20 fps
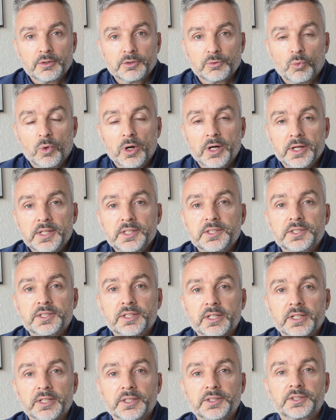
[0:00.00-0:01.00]
Why is
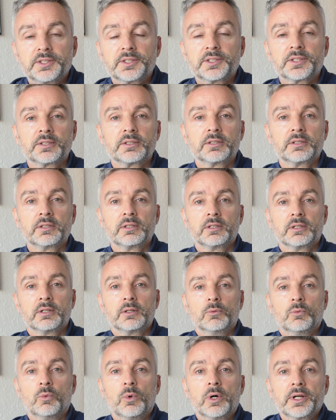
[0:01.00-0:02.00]
this?
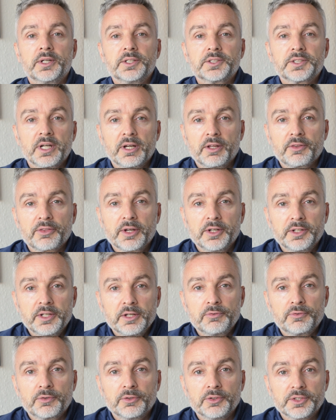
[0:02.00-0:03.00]
Why is healthcare
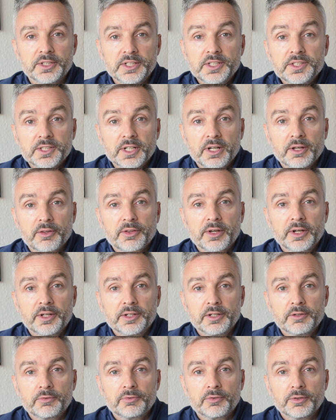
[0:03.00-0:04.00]
different? Is healthcare
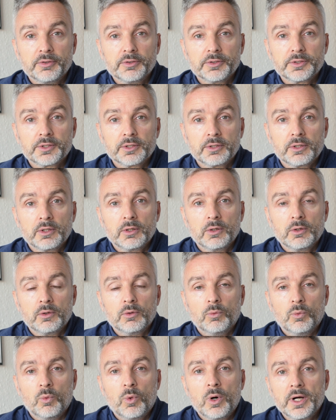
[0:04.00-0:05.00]
different?
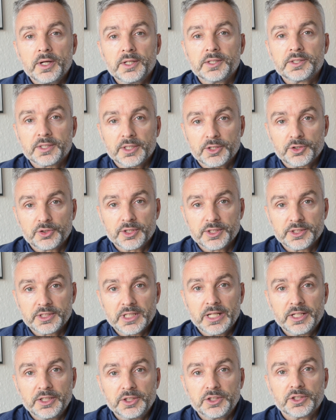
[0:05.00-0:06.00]
Why is that
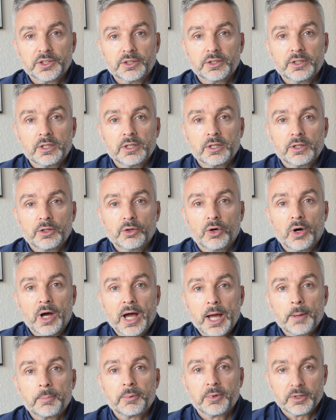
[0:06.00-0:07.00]
translation not
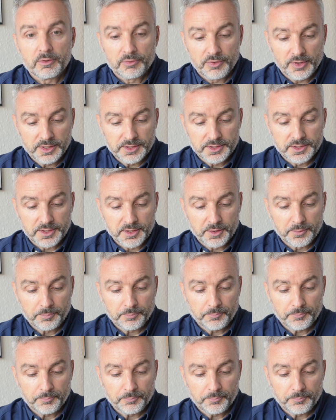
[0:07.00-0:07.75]
happening faster?